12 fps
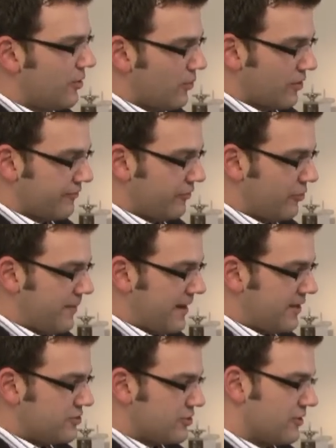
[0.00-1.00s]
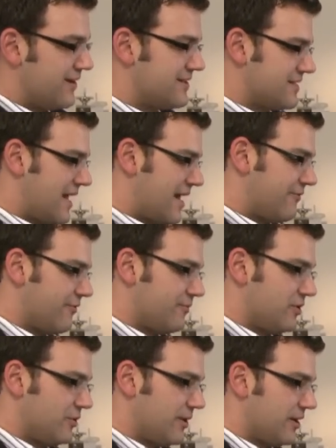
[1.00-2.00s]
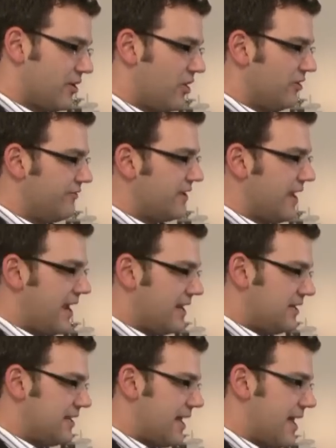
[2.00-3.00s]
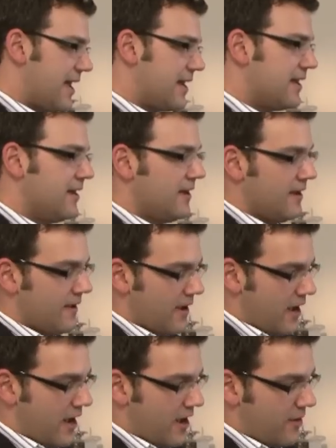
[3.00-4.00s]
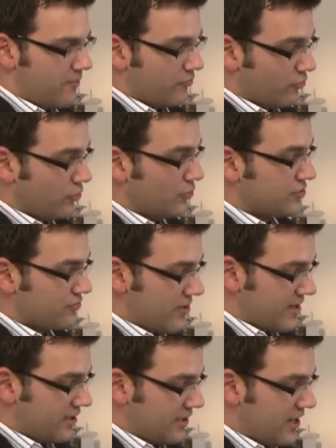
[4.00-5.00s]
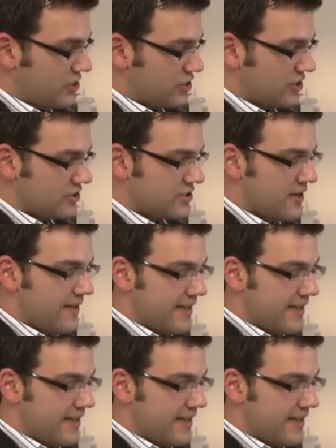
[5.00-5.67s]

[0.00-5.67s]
Workflow Manager, aside from doing all of the ADA um, rules and regulations,